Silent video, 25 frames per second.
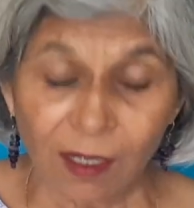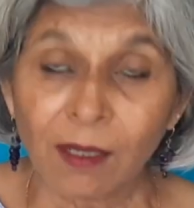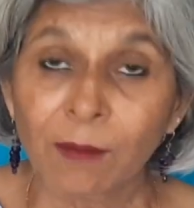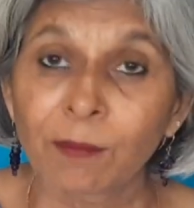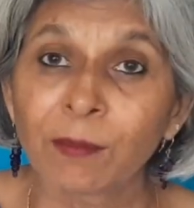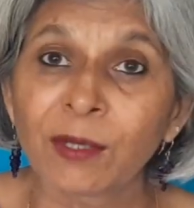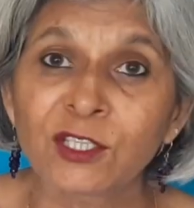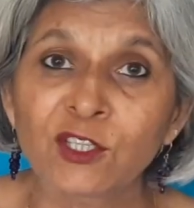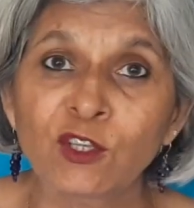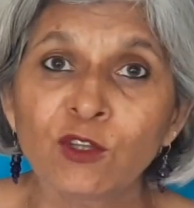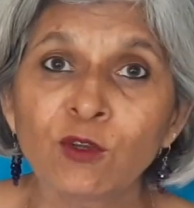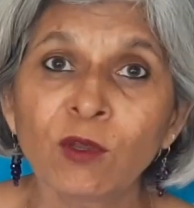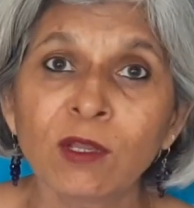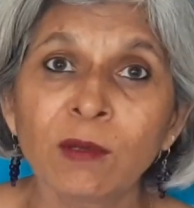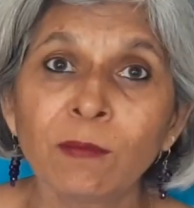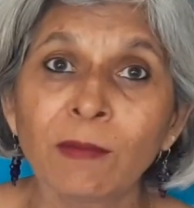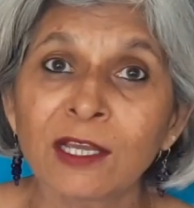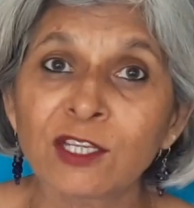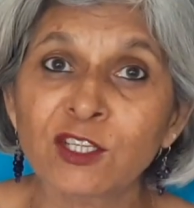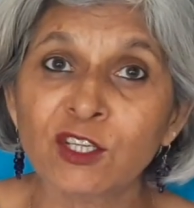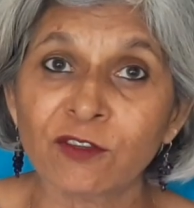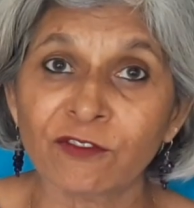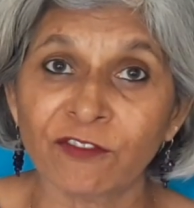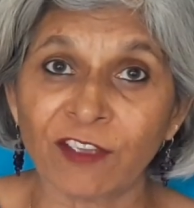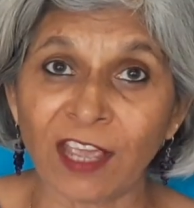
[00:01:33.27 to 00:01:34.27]
But in
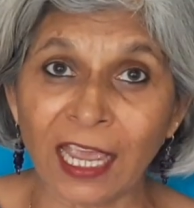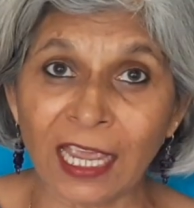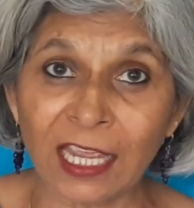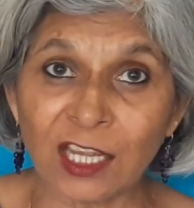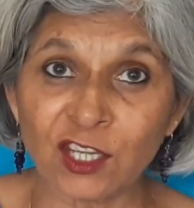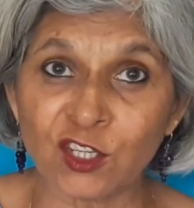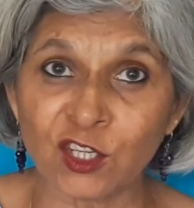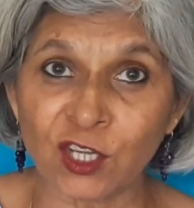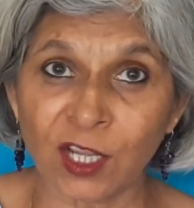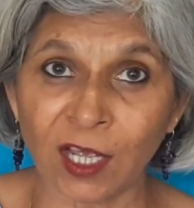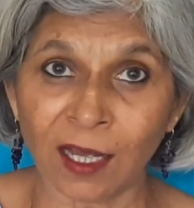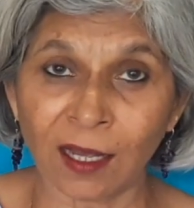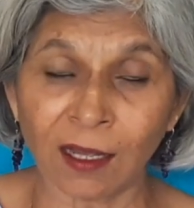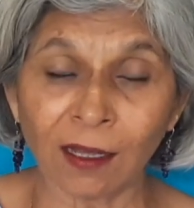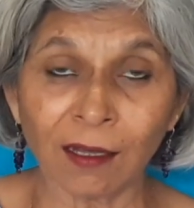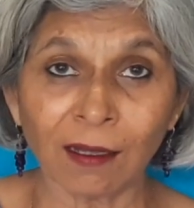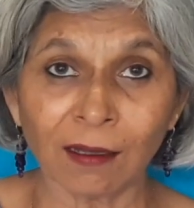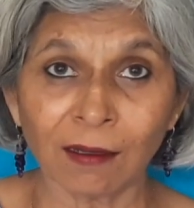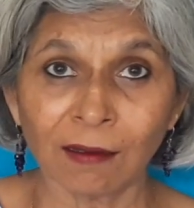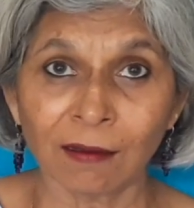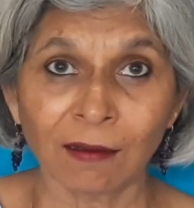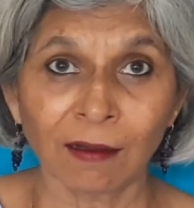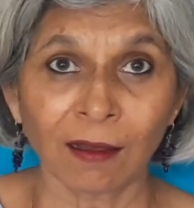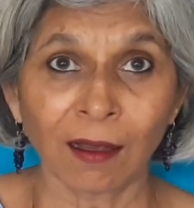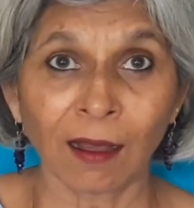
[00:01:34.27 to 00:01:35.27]
much of Asia,
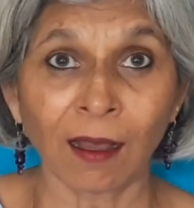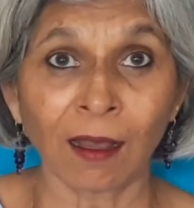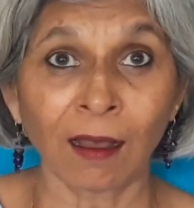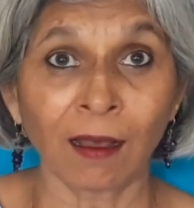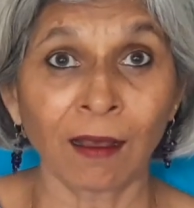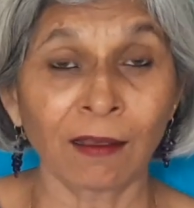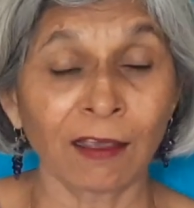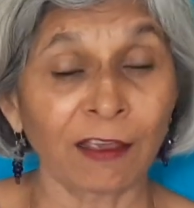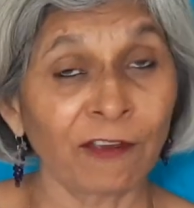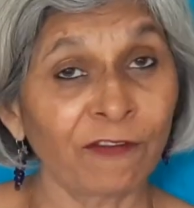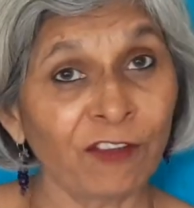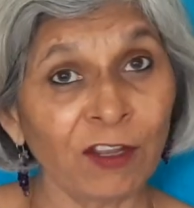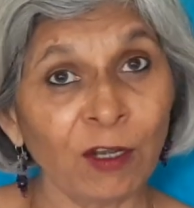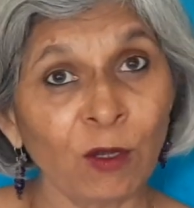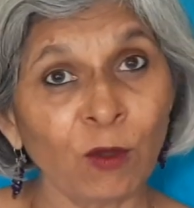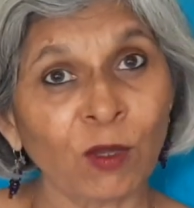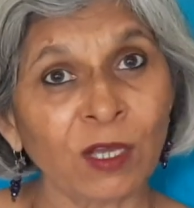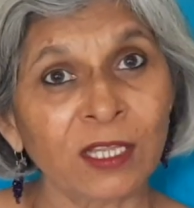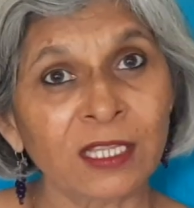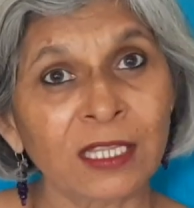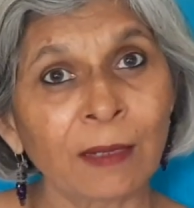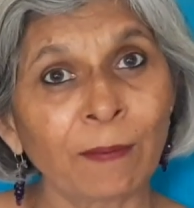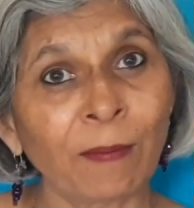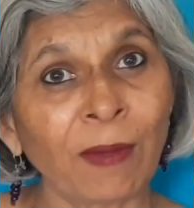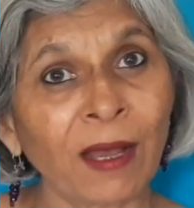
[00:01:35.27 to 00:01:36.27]
if we look
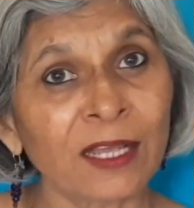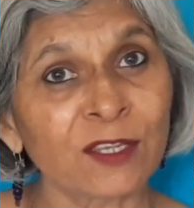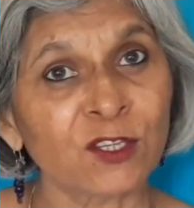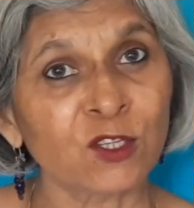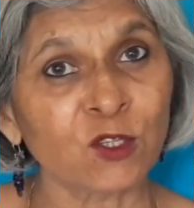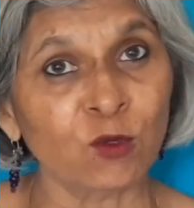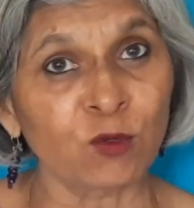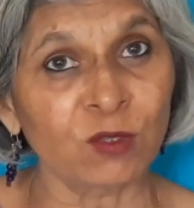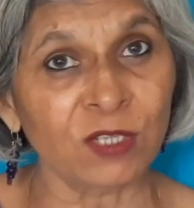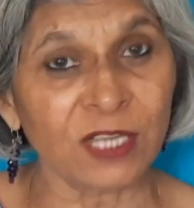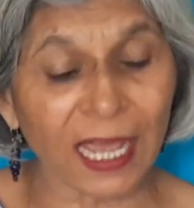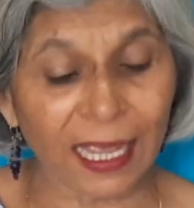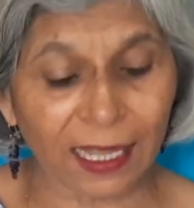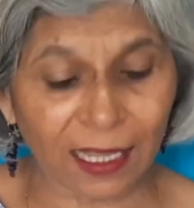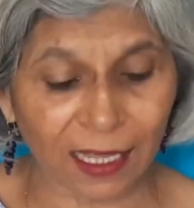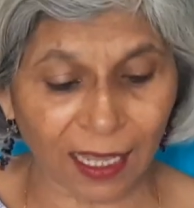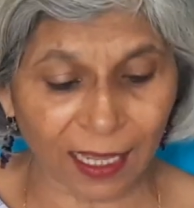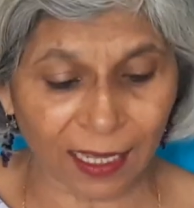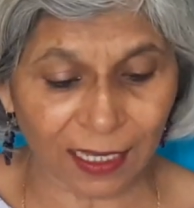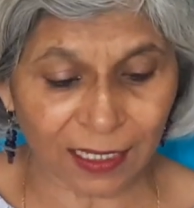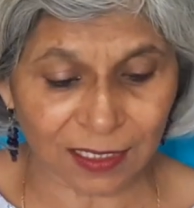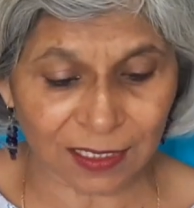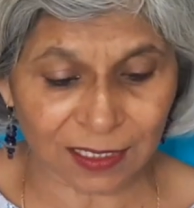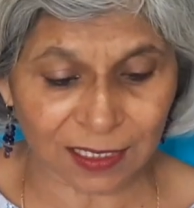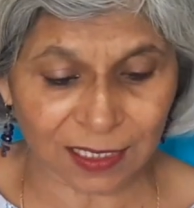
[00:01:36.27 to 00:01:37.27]
at the past 2
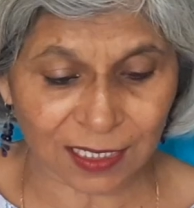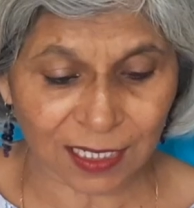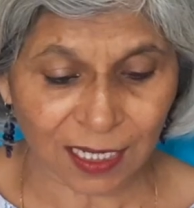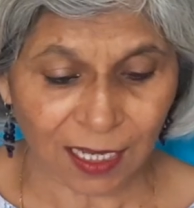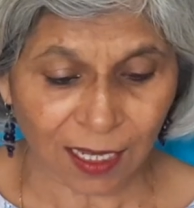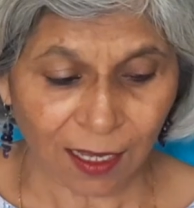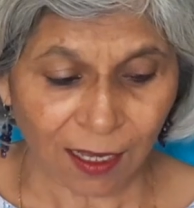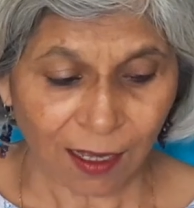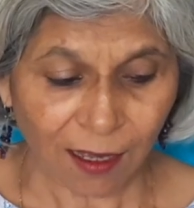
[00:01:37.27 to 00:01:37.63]
decades,